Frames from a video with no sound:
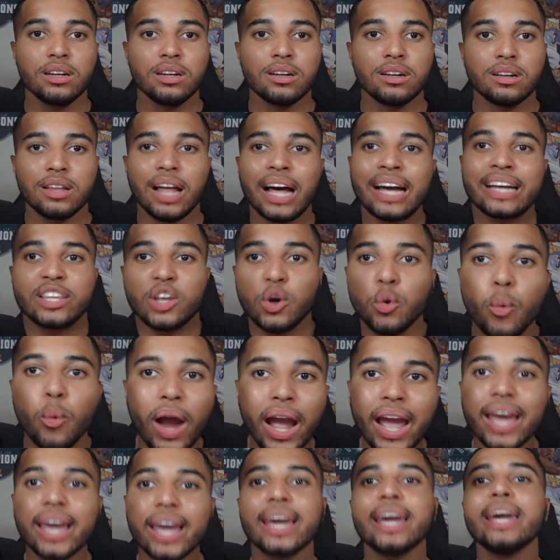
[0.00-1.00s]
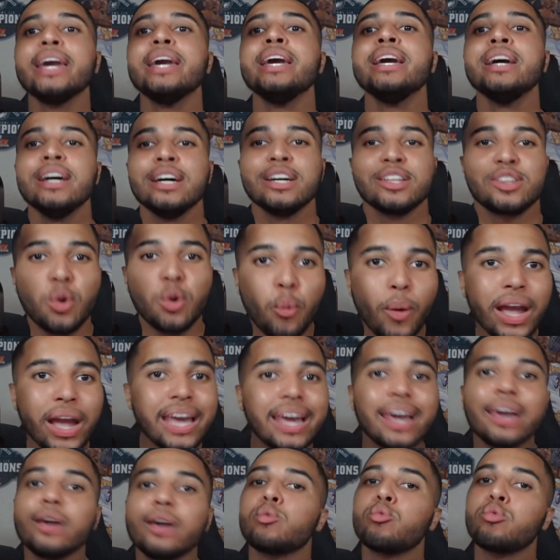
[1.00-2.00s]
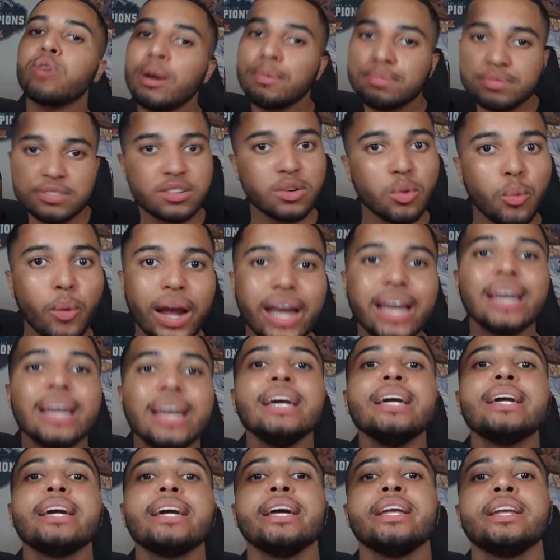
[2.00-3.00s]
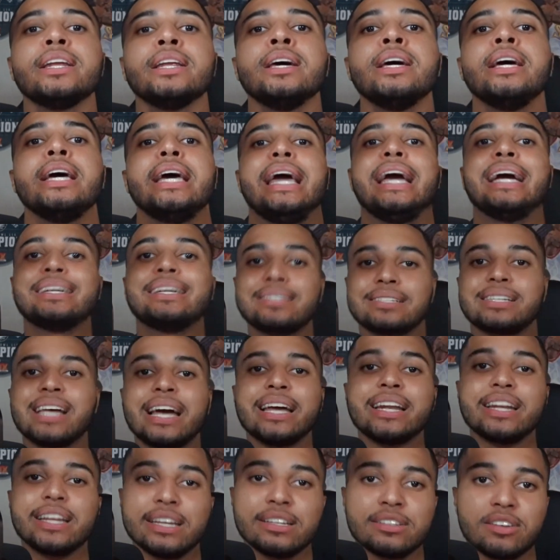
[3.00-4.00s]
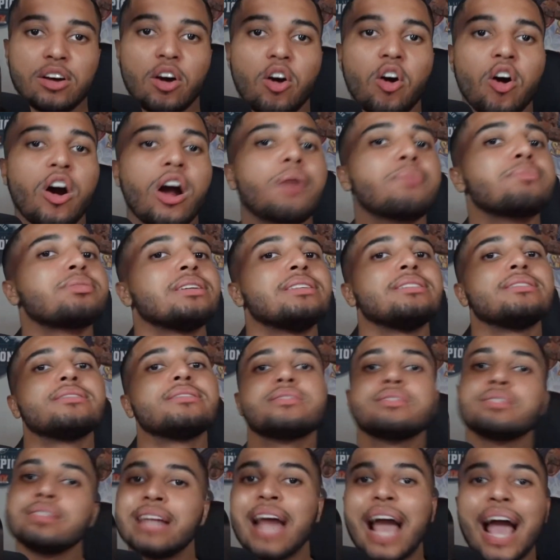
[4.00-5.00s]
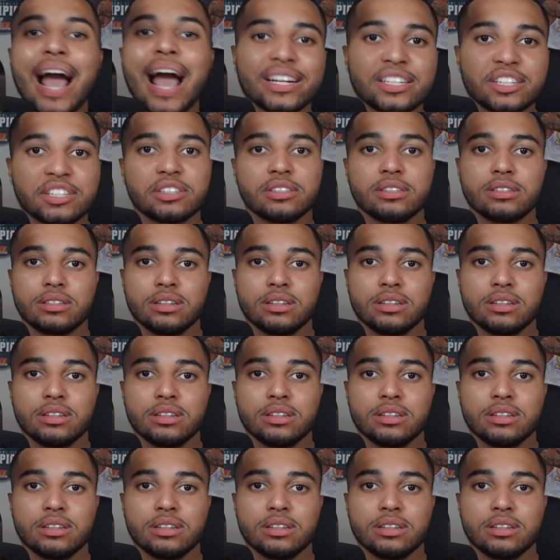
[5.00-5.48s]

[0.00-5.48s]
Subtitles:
Like the way he rips, the way he can extend his arms and snatch,